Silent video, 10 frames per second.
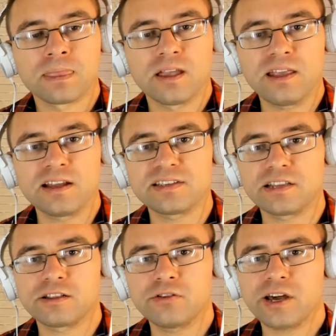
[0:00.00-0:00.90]
And I
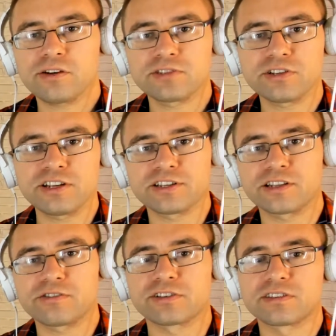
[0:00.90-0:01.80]
said, look how strange it
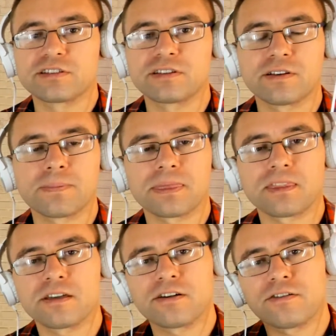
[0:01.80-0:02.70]
looks.
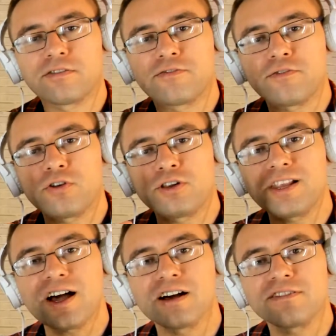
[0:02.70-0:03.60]
For
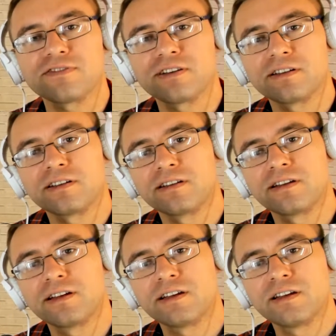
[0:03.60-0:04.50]
love,
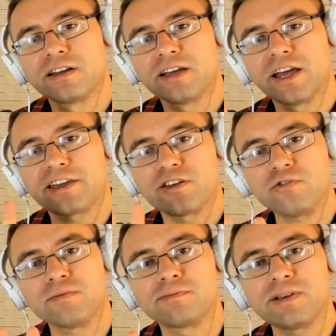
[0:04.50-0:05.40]
a
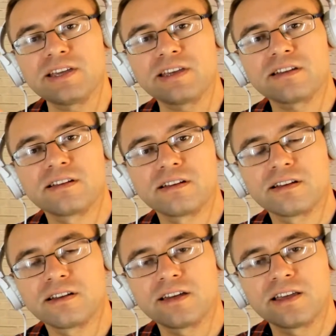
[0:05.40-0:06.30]
human being
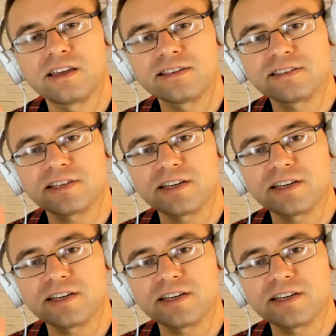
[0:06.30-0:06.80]
is